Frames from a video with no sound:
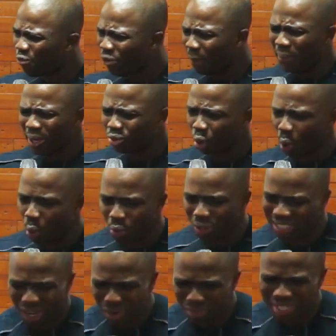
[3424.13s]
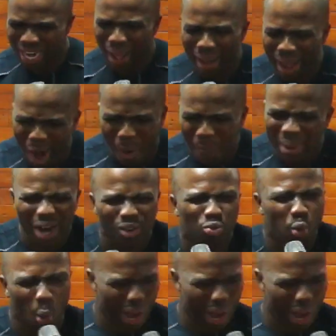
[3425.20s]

be torn. Oh man, boy.